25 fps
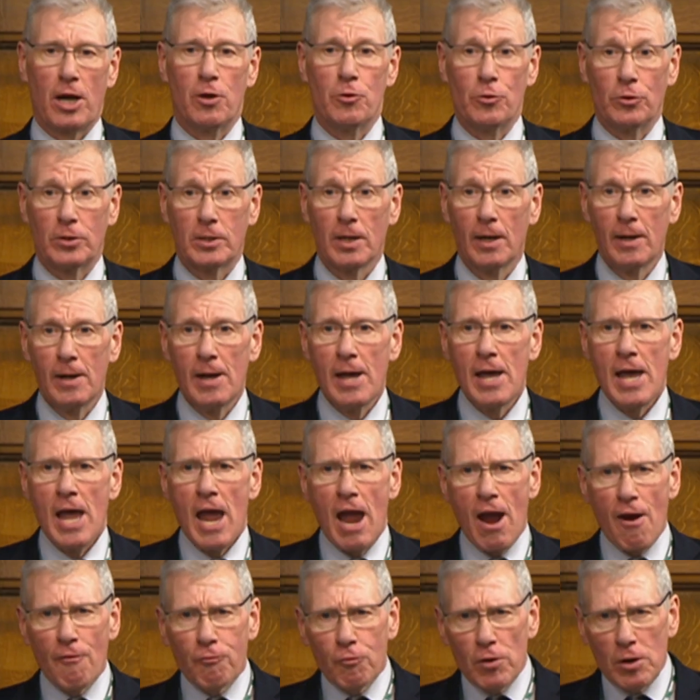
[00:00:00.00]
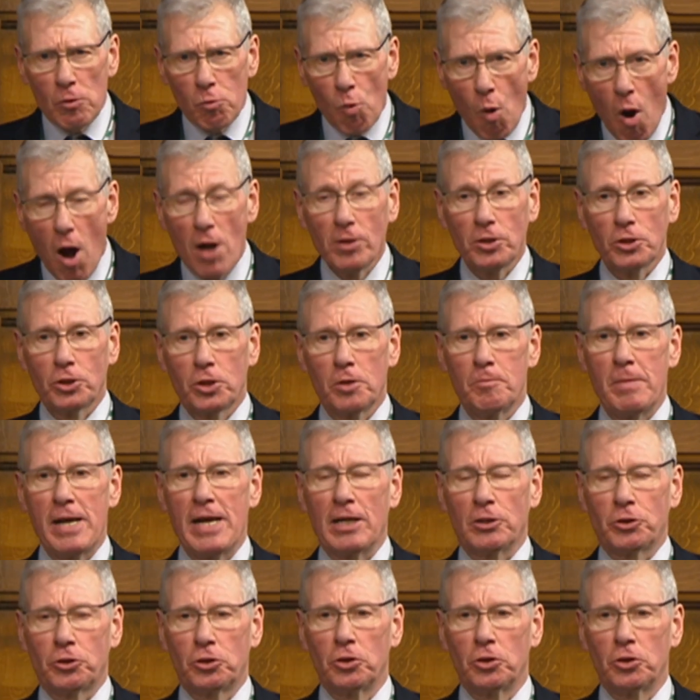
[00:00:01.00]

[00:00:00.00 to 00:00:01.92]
out. If we want to make